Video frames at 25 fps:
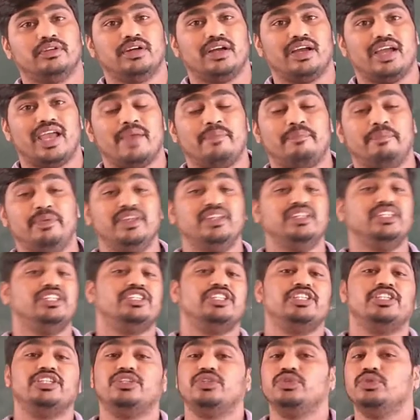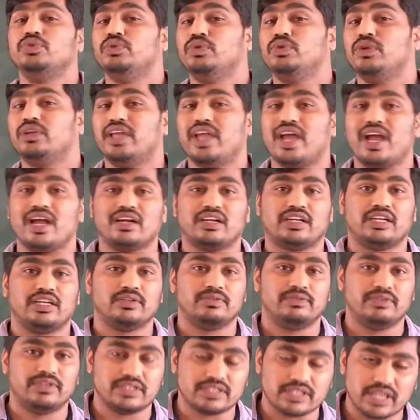affinity to react
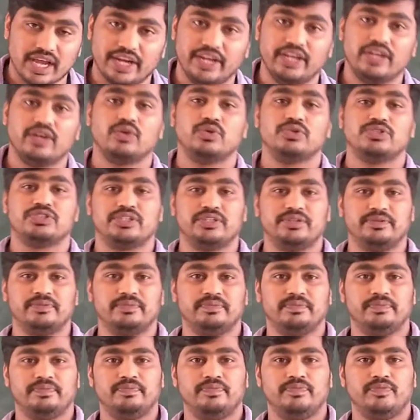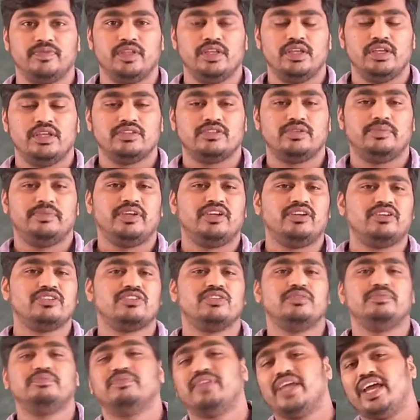towards hydrogen. So because
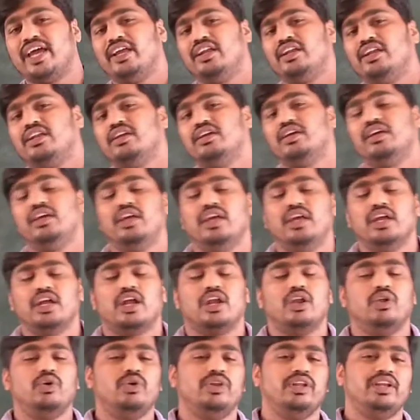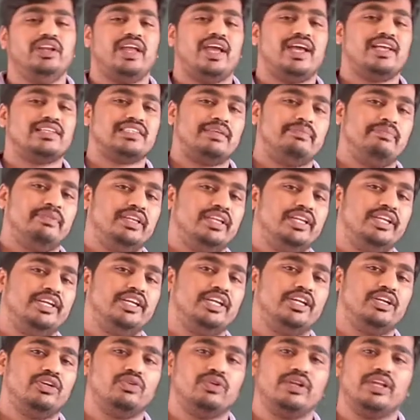of that, chlorine has
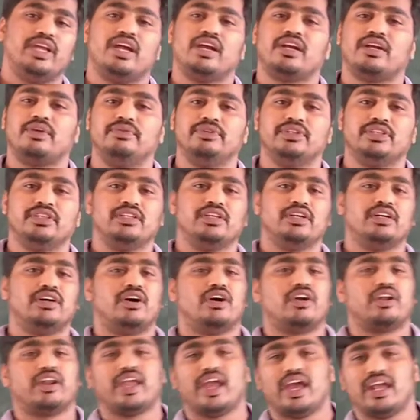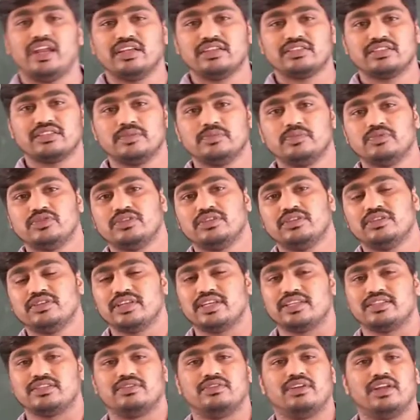ability to react with organic substance
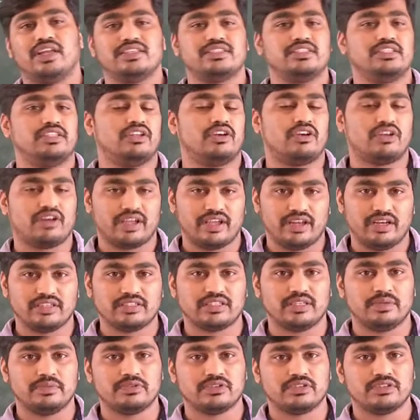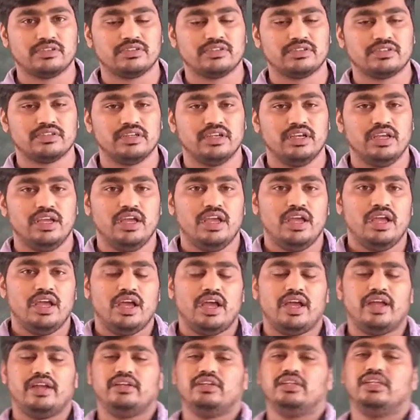as well as inorganic substance,
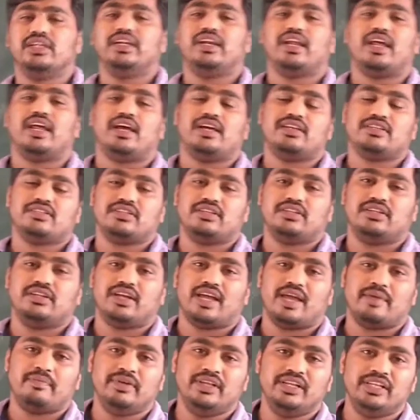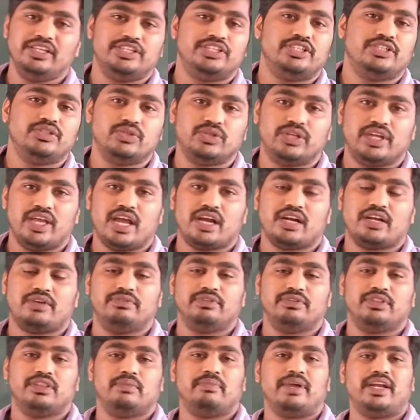and it has ability to react
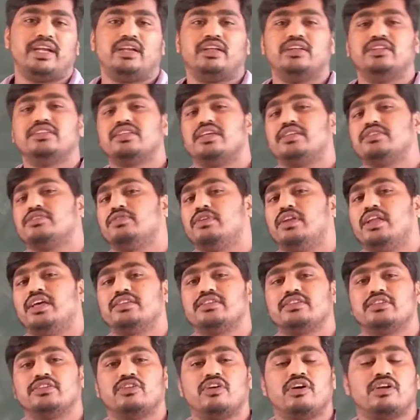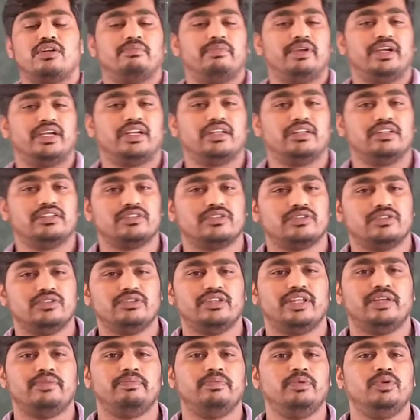with the metals as well as non-metals. So
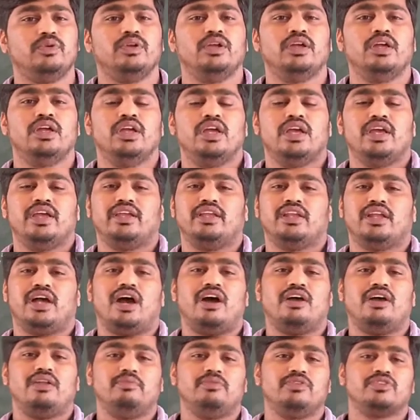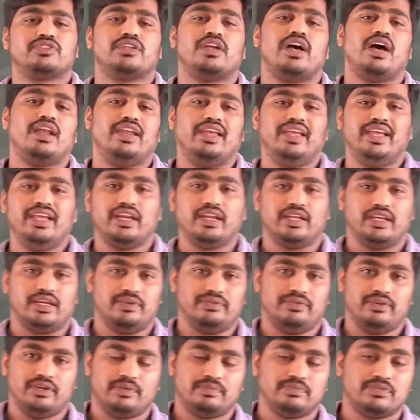therefore, in almost all area
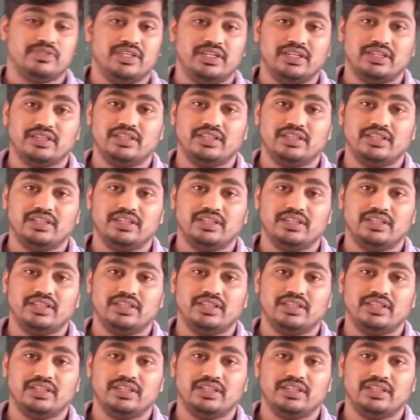we observe